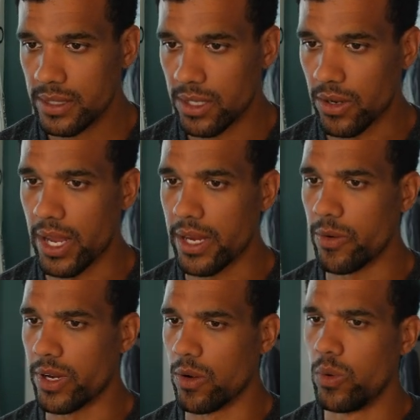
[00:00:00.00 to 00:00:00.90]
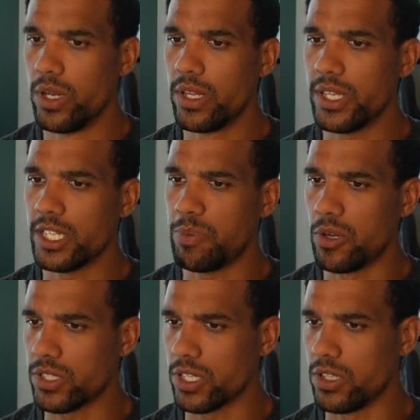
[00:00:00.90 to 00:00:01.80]
Okay, here we go. Will these
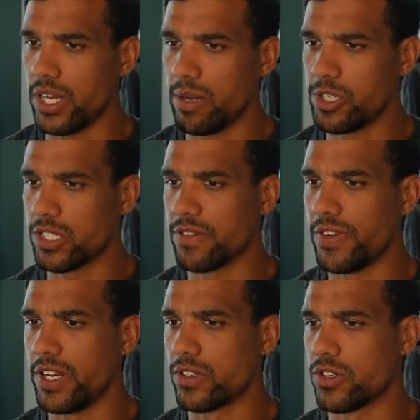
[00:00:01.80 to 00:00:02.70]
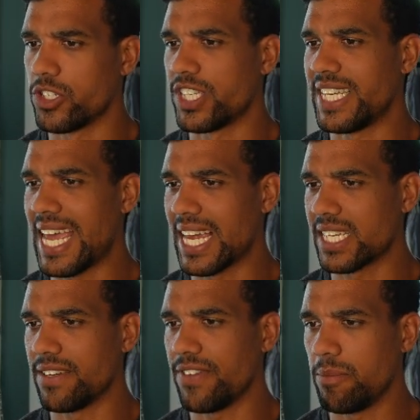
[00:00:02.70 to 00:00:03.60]
posts include images or videos or just
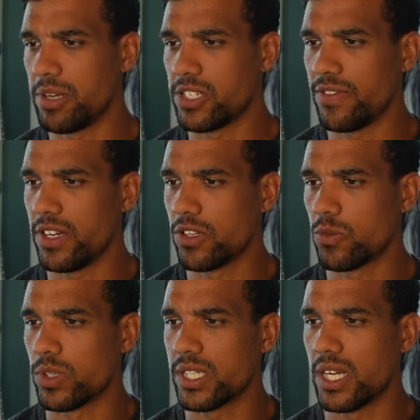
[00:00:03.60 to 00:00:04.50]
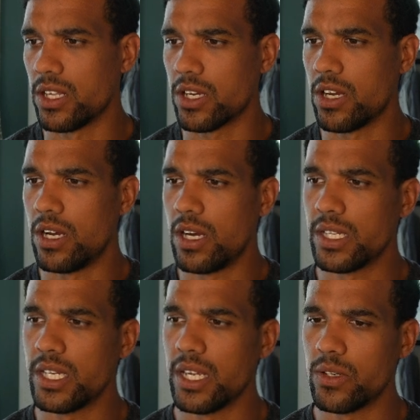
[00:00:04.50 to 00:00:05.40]
text? If images or videos, what style of
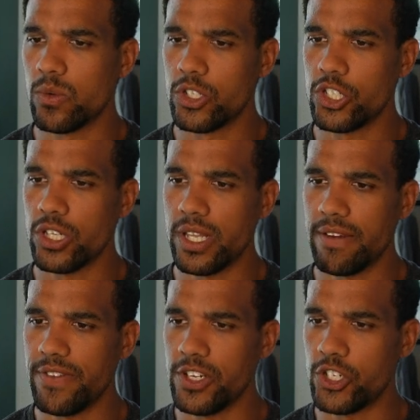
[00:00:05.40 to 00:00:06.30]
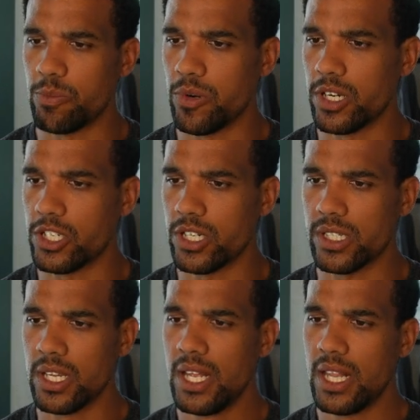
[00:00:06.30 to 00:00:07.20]
content should they feature? Product
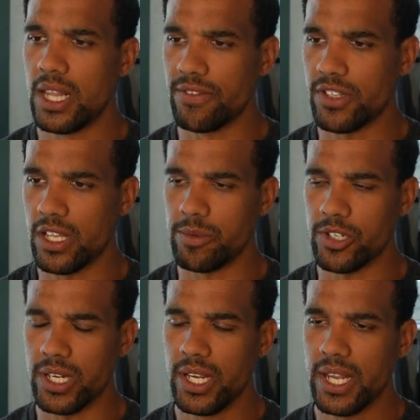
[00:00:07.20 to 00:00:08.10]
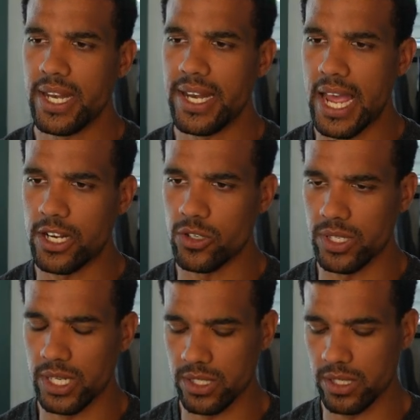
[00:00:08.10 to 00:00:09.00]
shots, lifestyle imagery, natural text.